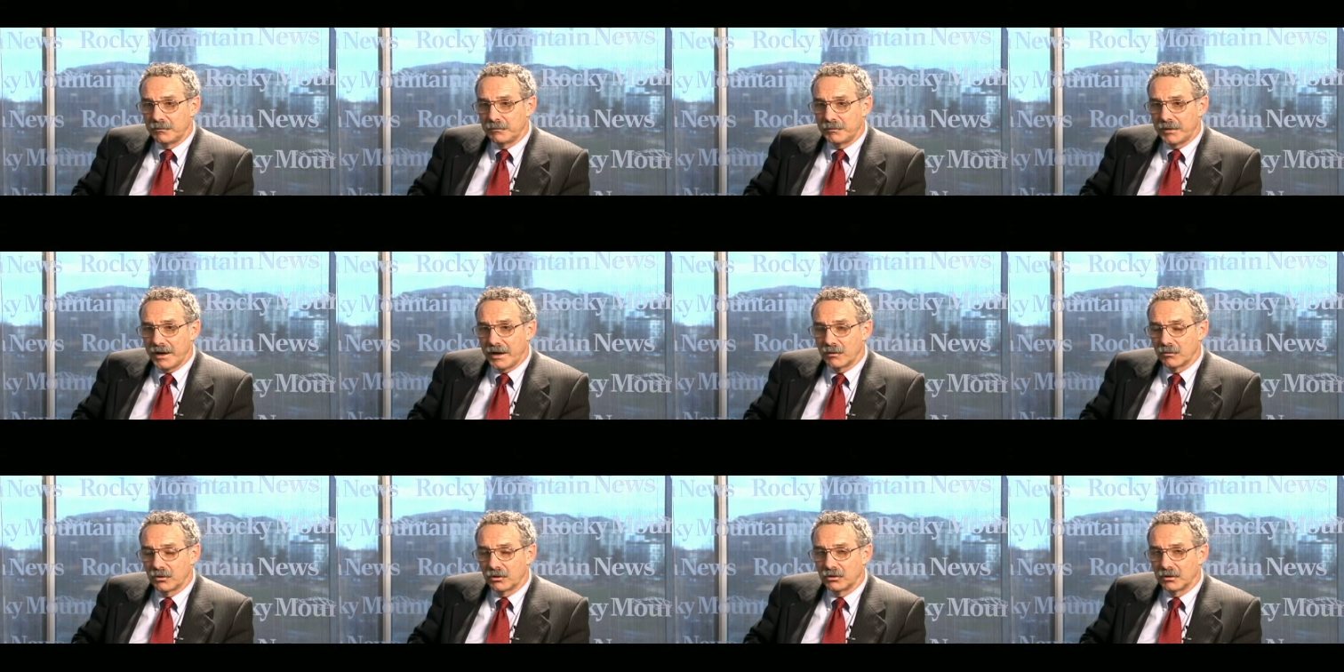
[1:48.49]

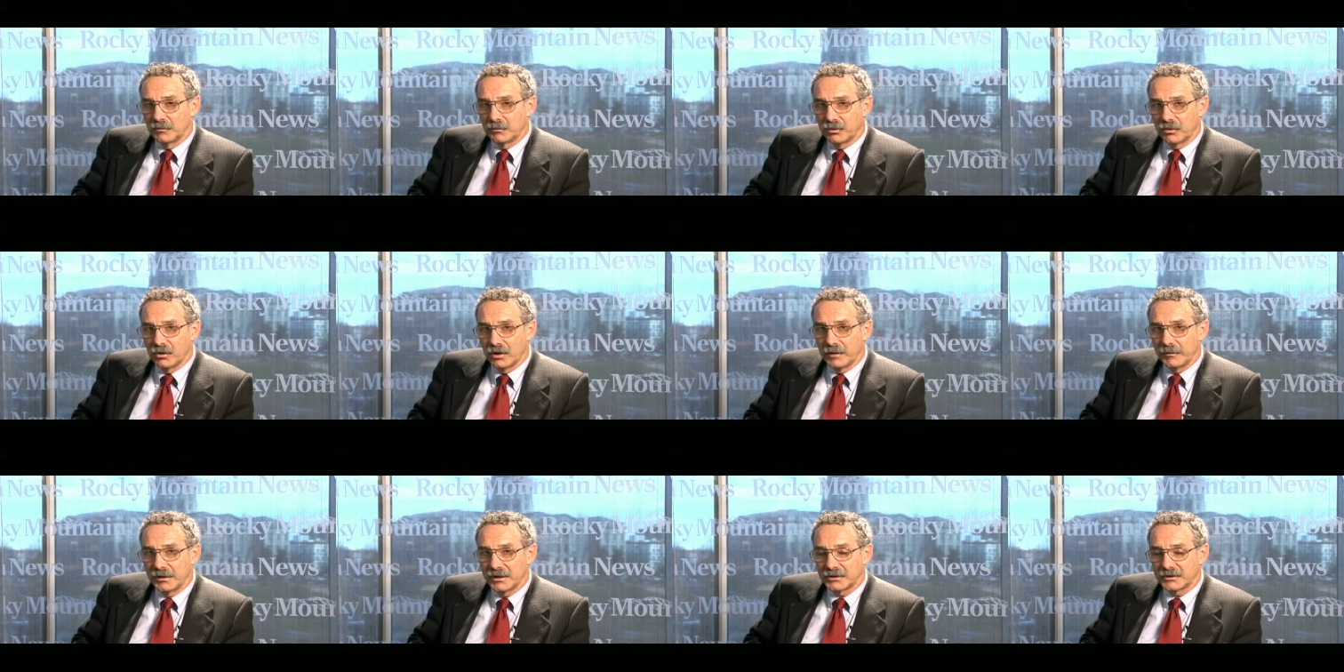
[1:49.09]
payroll
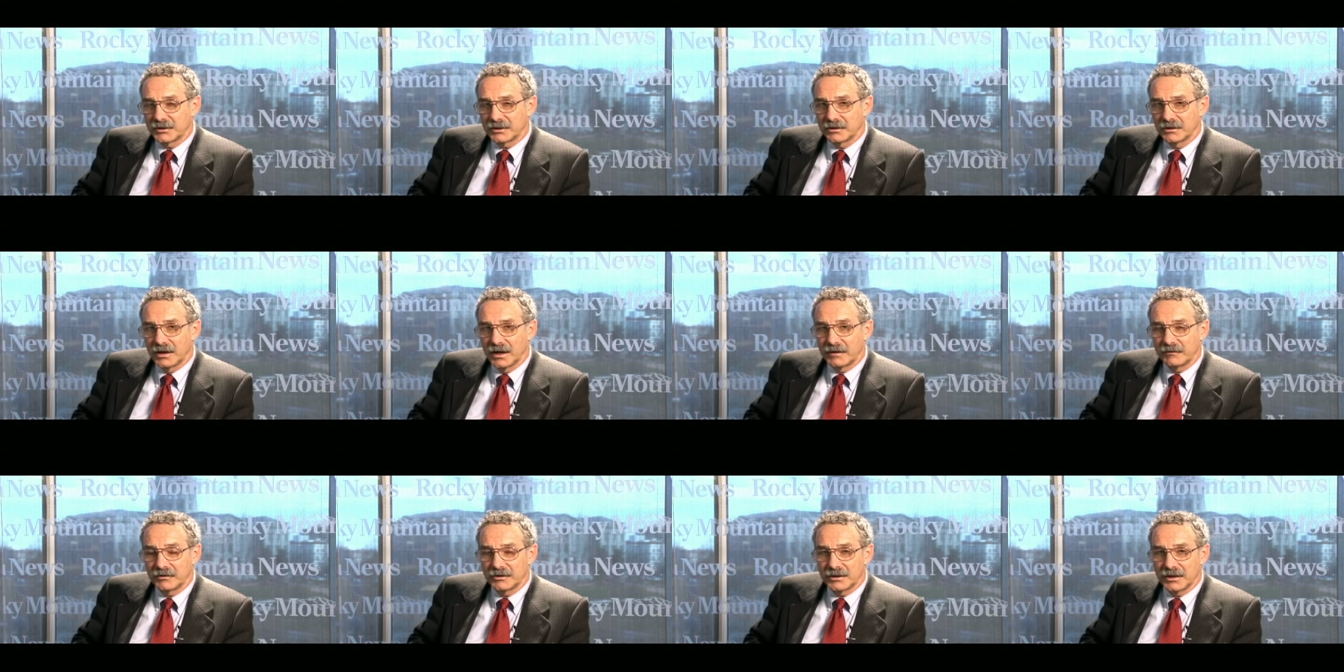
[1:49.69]
employment has
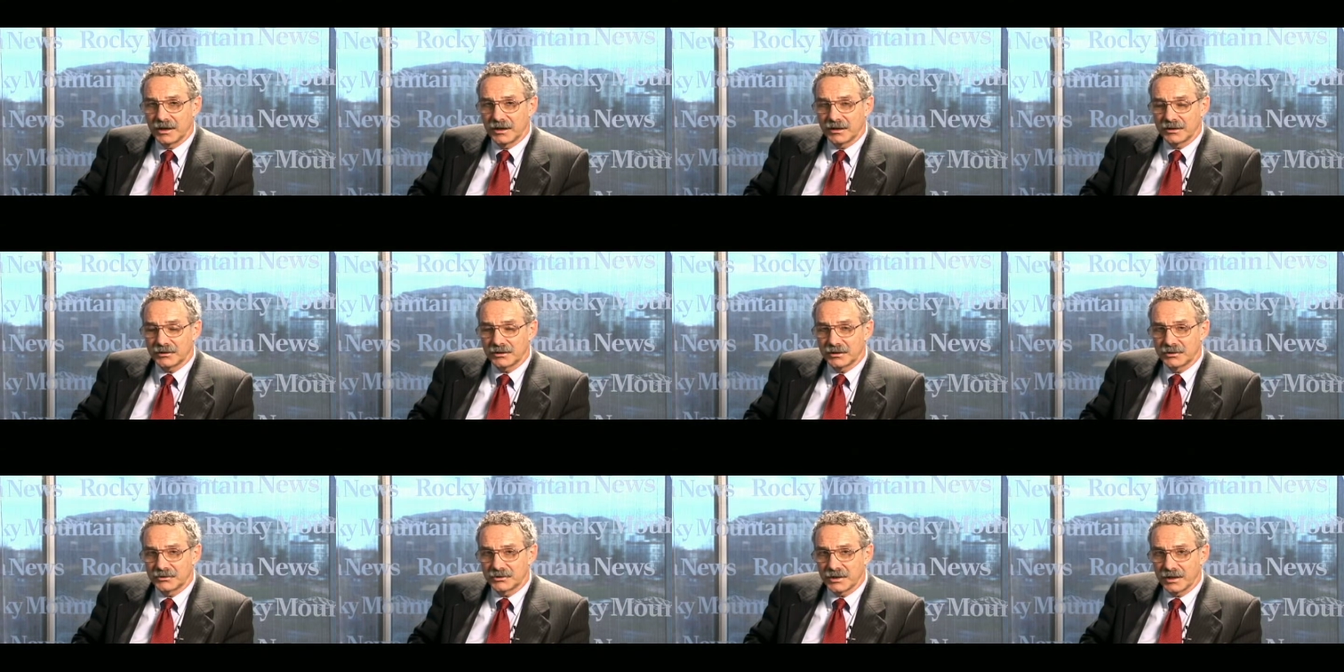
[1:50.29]
declined for 10
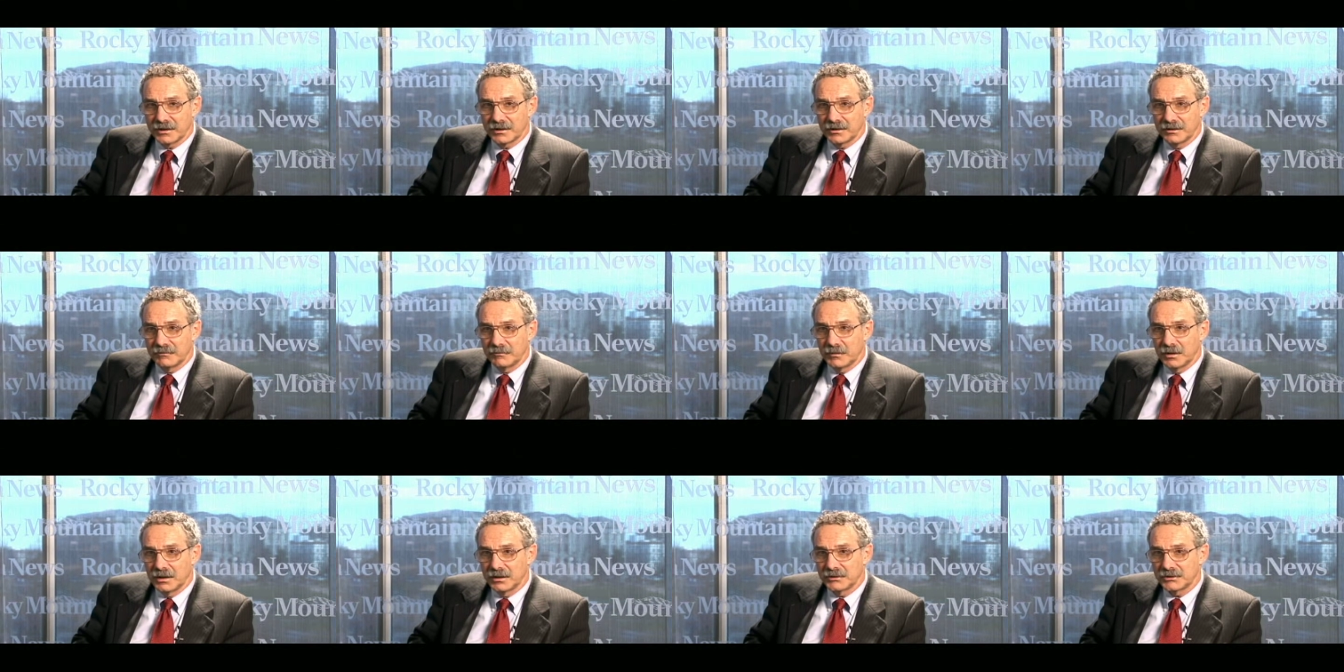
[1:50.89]
consecutive
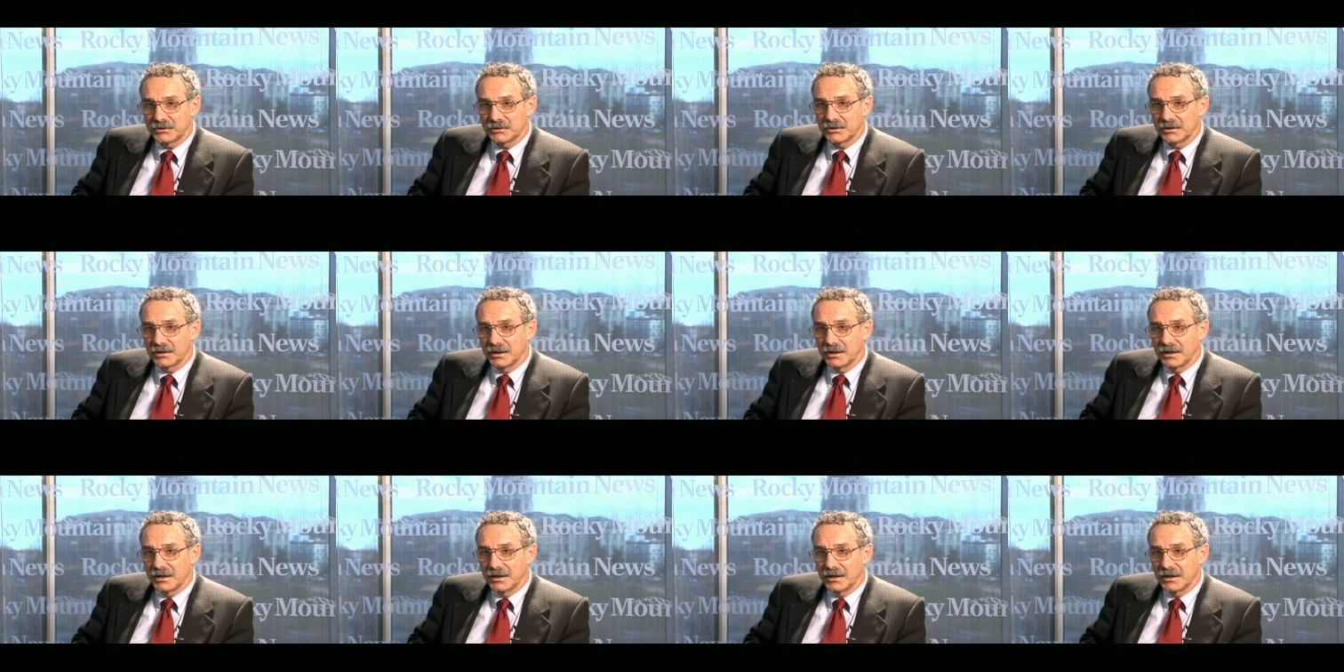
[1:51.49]
months.